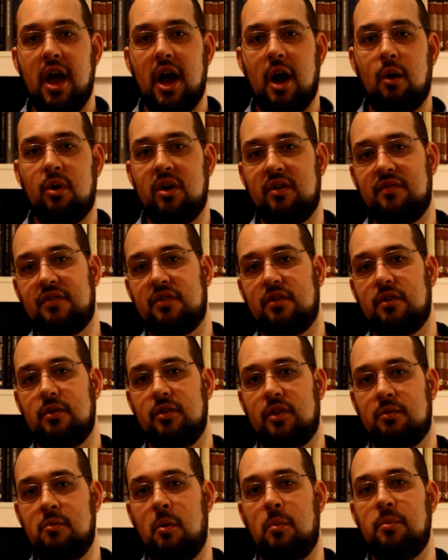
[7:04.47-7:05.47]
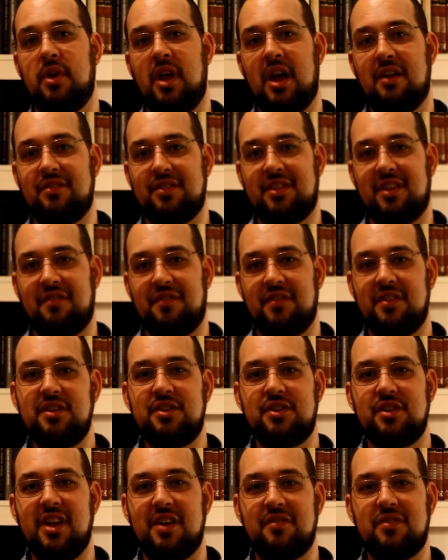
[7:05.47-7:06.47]
However, the moment you have a
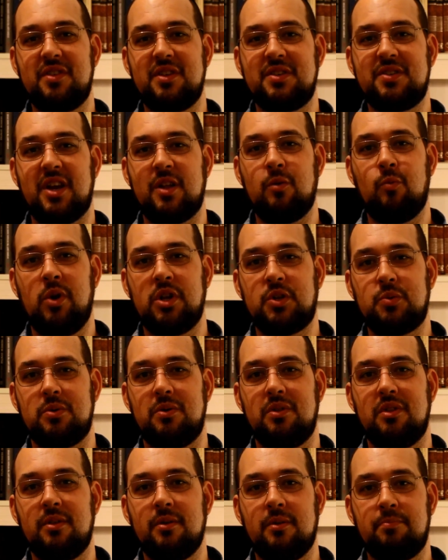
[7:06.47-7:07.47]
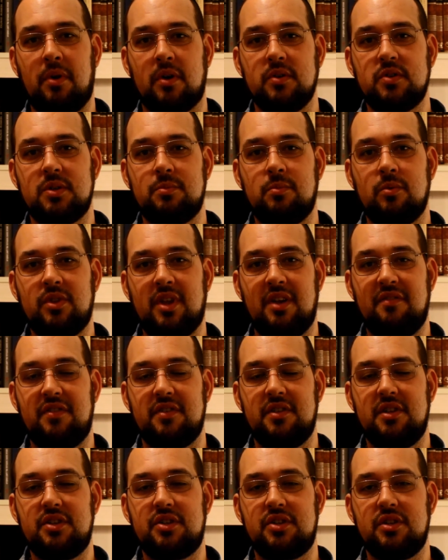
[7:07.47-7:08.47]
definition, you have to decide which one of the possible
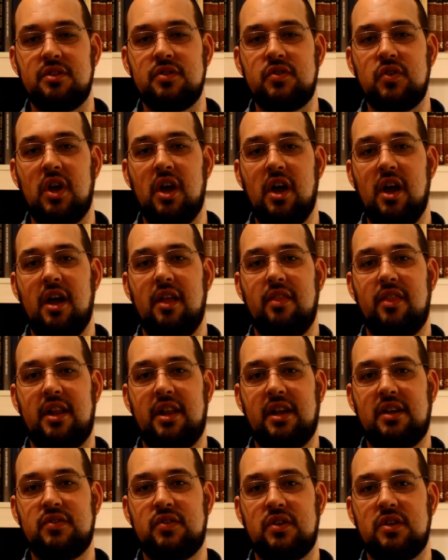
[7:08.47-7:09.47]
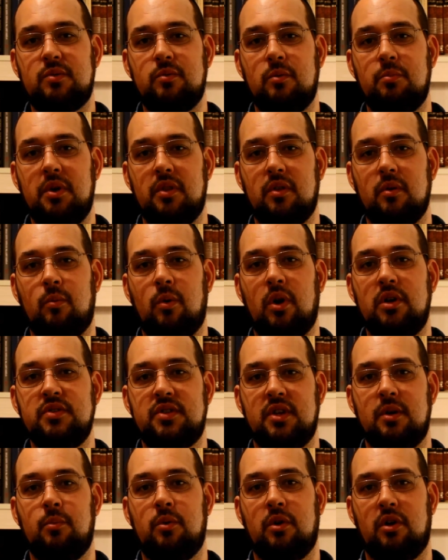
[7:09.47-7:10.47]
definitions that exist will be the
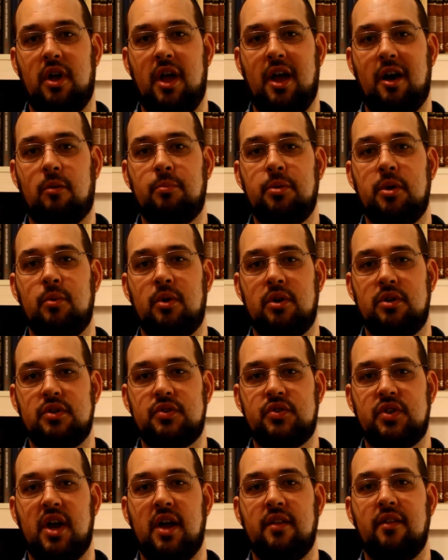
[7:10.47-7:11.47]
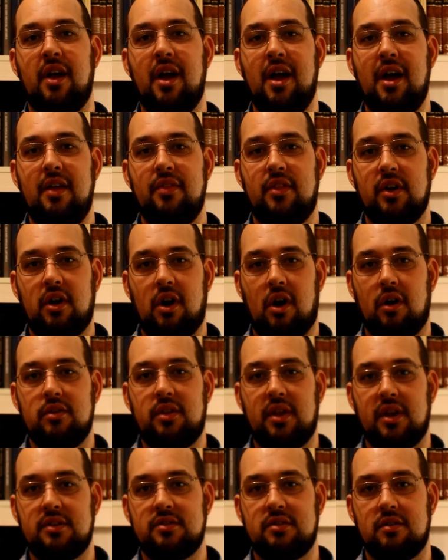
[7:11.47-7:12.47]
ones that will help you understand the
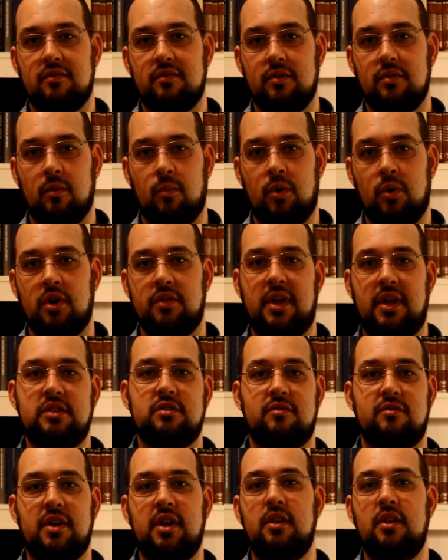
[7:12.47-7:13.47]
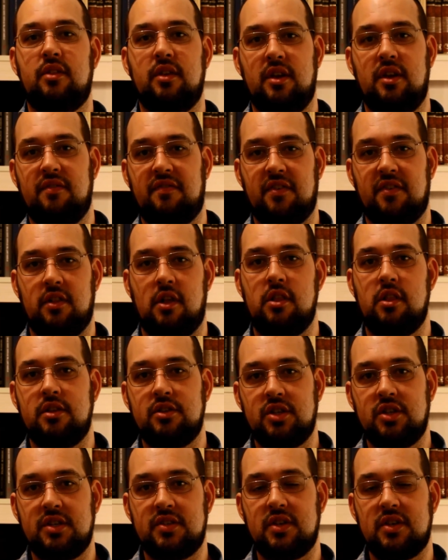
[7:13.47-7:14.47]
context of the word. That's really the
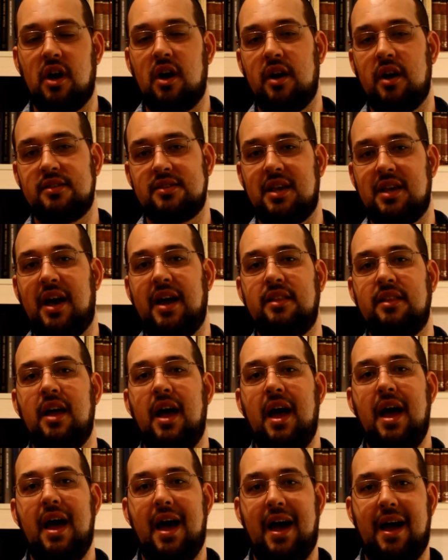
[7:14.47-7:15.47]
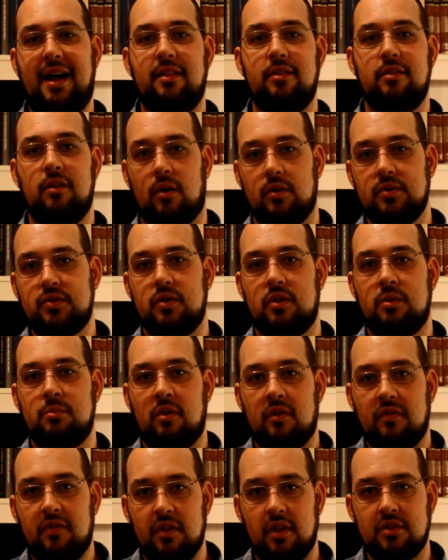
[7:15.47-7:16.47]
philology side and also the
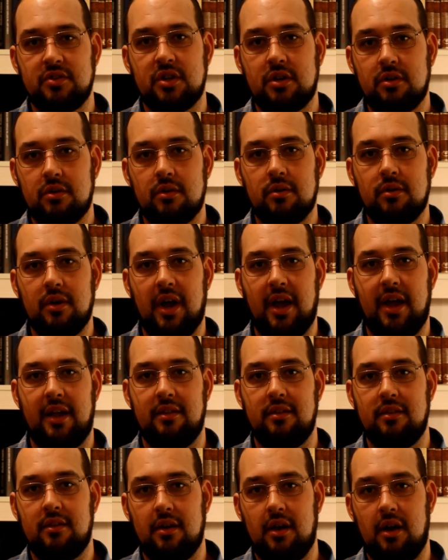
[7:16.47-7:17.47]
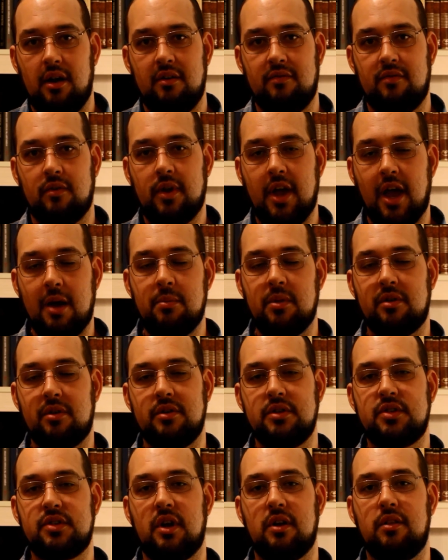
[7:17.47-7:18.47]
morphological and
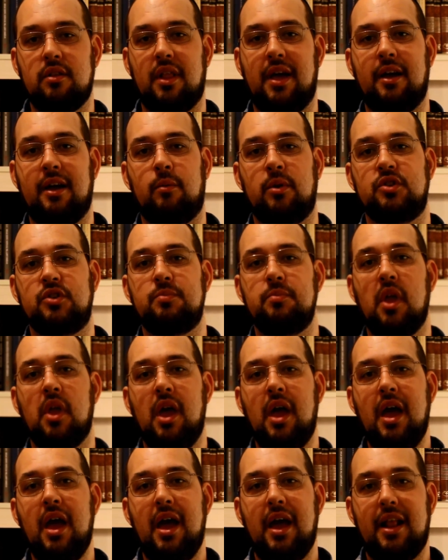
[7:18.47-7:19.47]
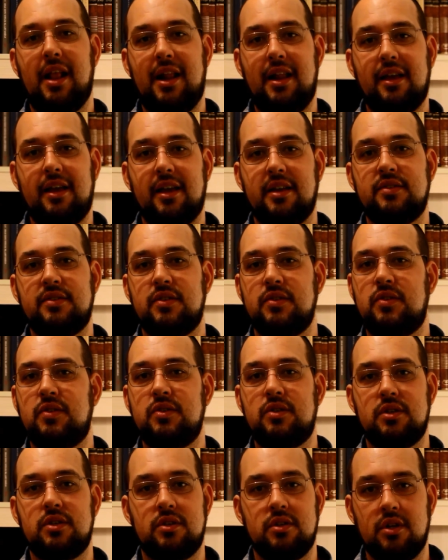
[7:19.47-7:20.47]
vocabulary side of language. In any case, this
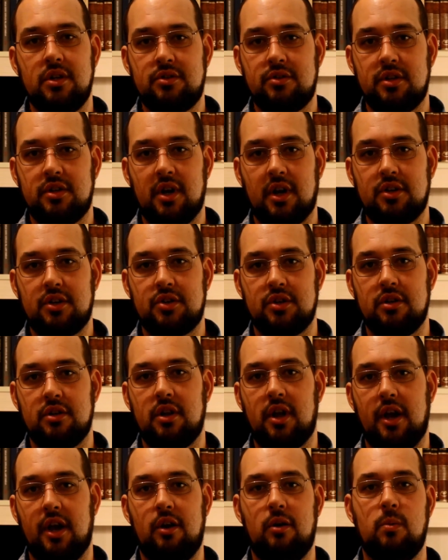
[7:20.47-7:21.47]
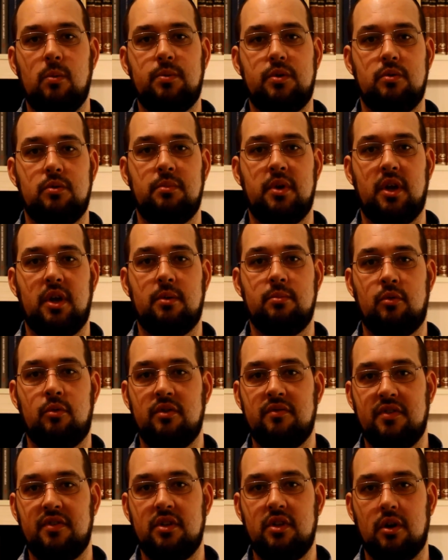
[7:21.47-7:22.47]
is just an introduction. I hope to make
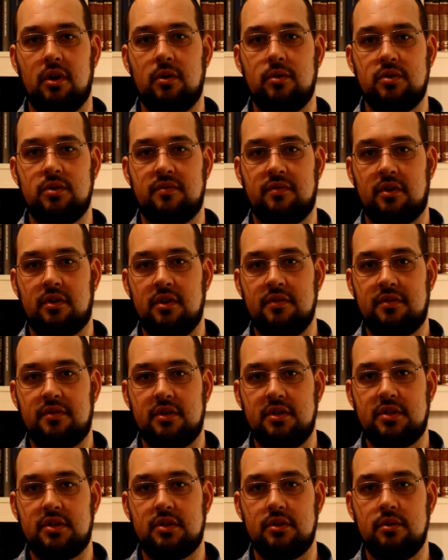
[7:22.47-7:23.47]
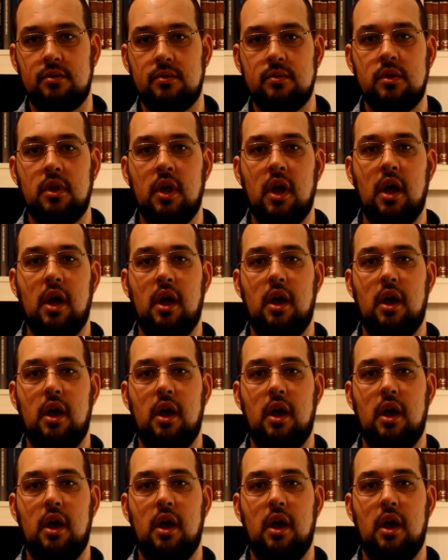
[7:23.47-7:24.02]
more videos very, very soon.